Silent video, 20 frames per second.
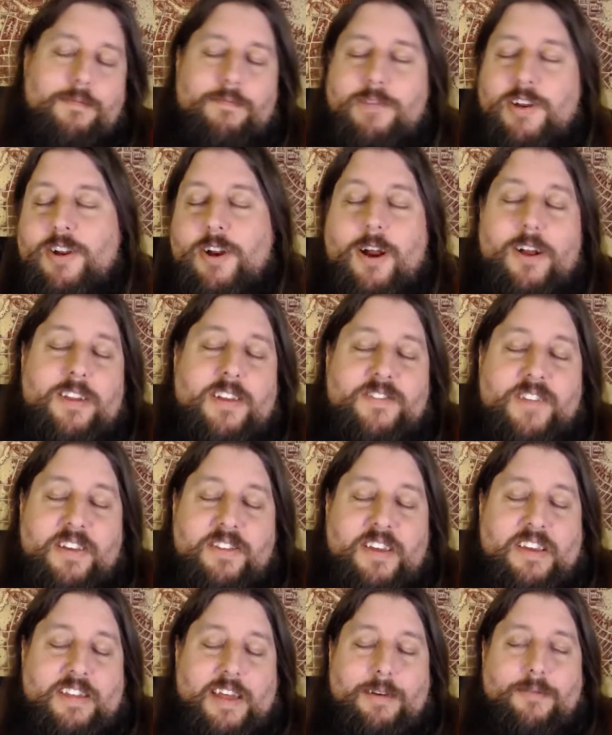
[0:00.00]
Regardless,
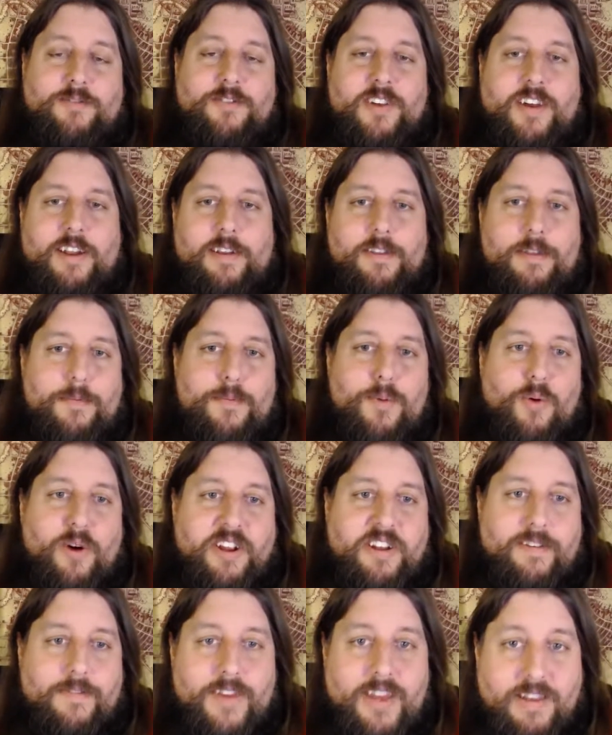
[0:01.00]
I think that was kind of the
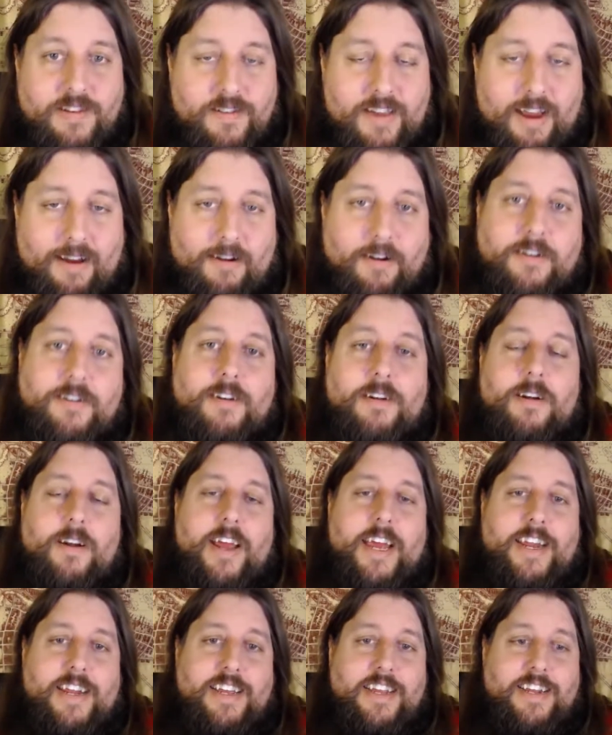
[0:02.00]
point of his character,
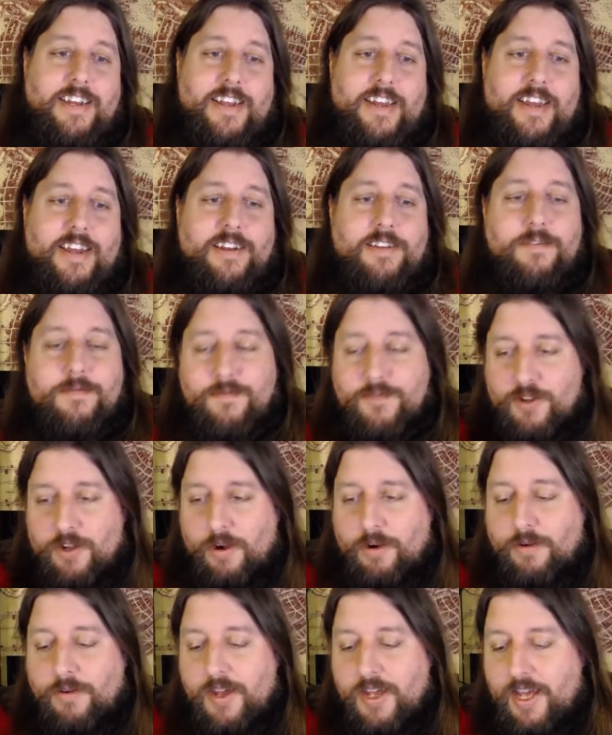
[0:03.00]
and he did.
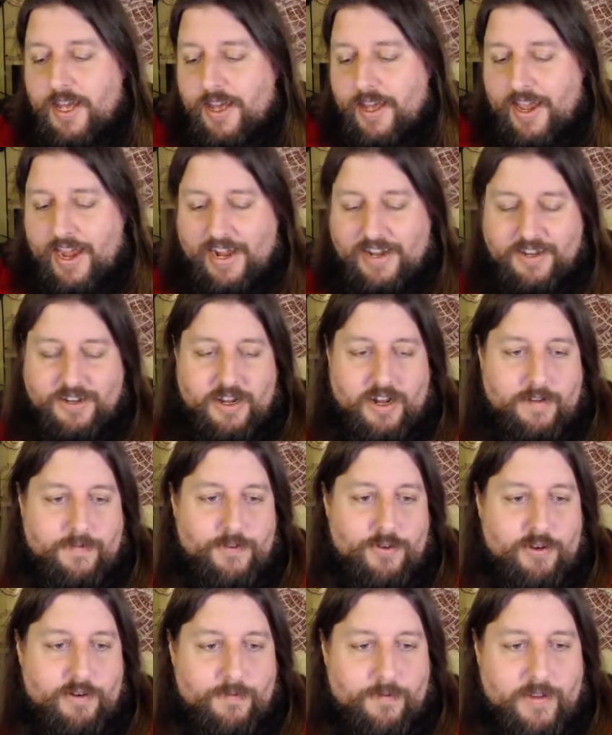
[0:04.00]
So, hats off
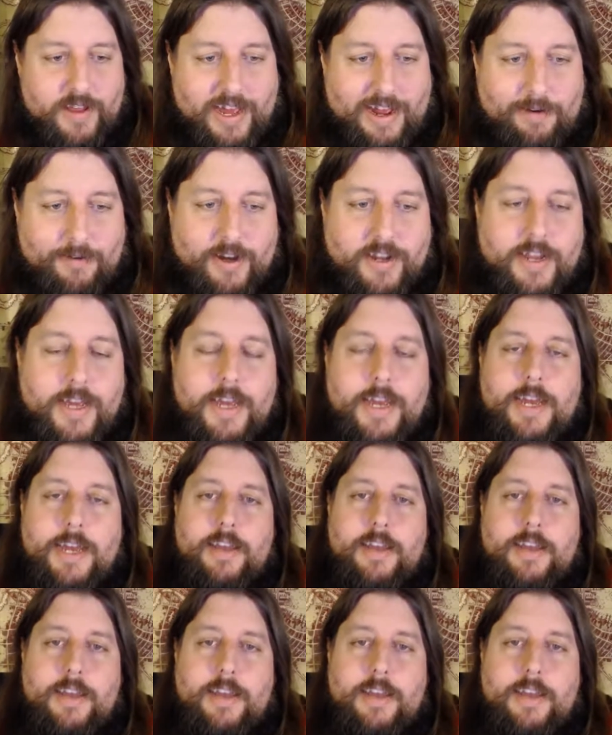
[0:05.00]
to him for that one.